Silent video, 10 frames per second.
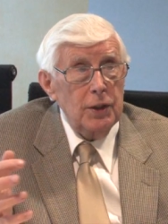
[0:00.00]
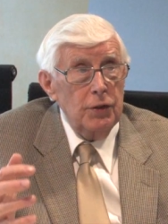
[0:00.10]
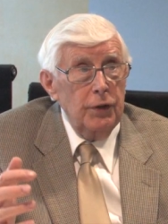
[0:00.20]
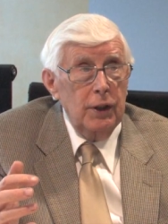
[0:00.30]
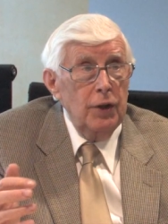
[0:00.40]

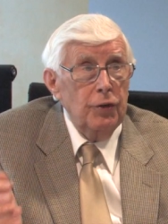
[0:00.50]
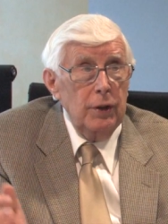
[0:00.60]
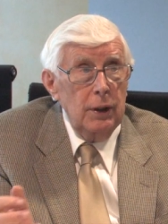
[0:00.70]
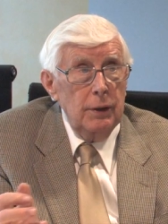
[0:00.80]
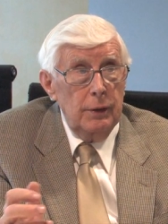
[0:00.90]
parts of the
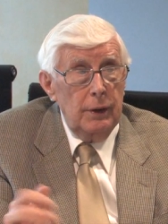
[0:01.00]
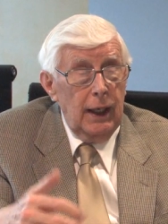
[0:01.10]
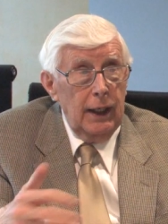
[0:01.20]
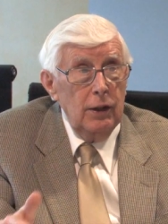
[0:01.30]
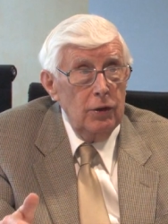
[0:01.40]
country, in the
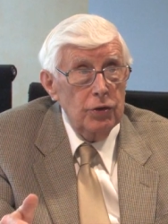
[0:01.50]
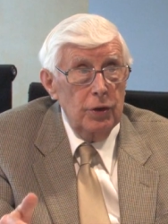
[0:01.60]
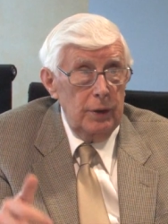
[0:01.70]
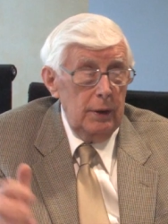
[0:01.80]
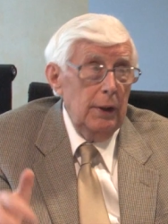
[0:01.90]
Highlands
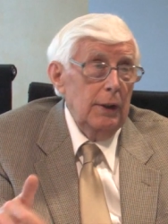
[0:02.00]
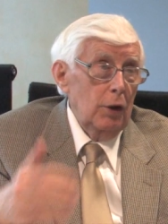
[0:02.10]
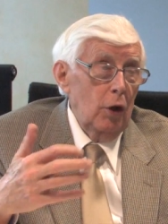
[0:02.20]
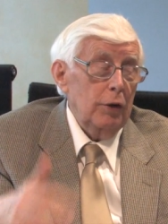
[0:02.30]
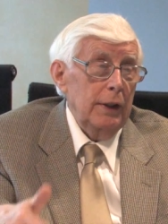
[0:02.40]
and the
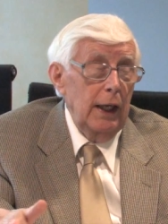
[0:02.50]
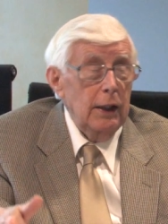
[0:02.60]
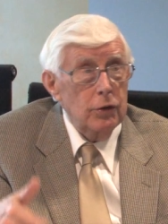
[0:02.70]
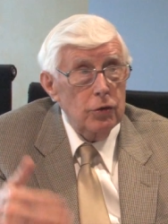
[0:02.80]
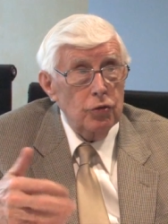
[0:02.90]
Orkney
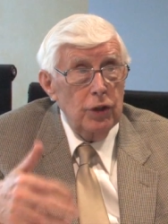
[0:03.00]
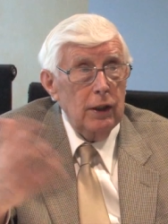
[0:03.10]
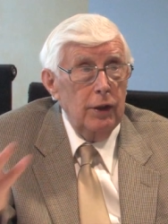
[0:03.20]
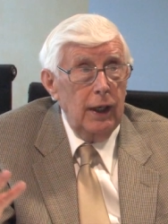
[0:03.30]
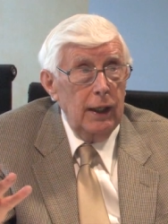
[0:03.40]
Islands, the
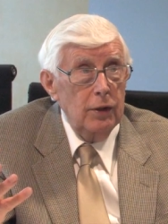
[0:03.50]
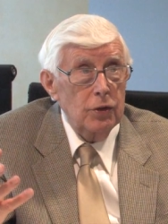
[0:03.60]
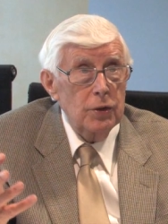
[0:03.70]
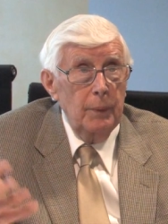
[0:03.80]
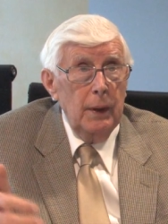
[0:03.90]
Shetland
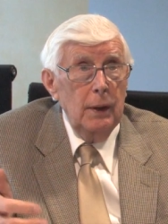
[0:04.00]
Islands,